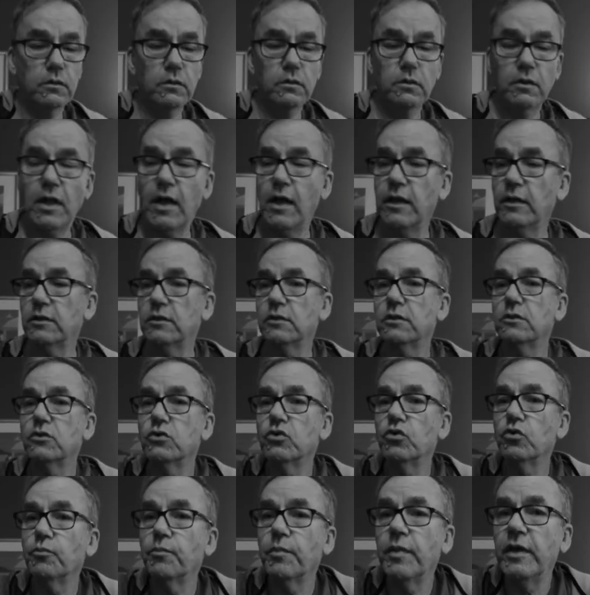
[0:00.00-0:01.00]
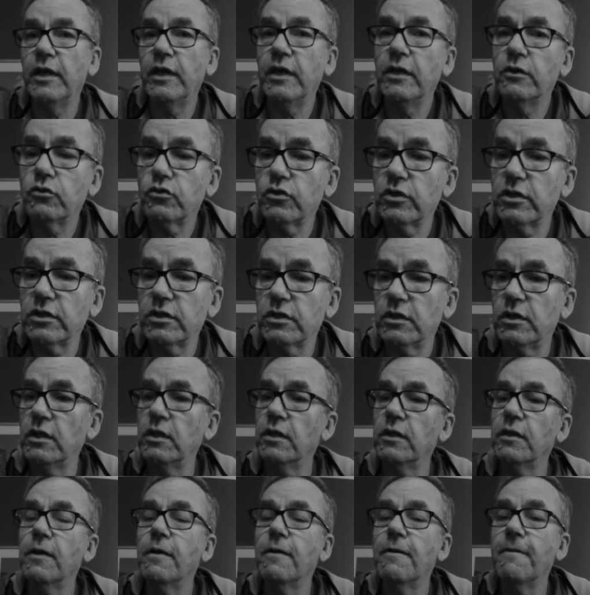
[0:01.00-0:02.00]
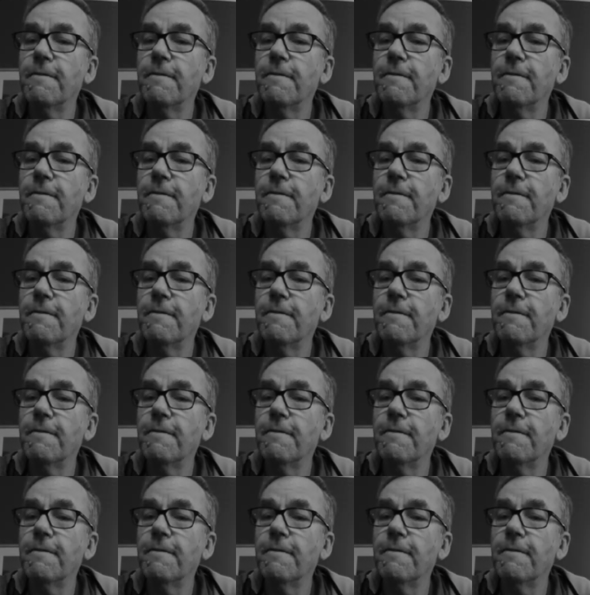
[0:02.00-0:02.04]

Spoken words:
That should be interesting.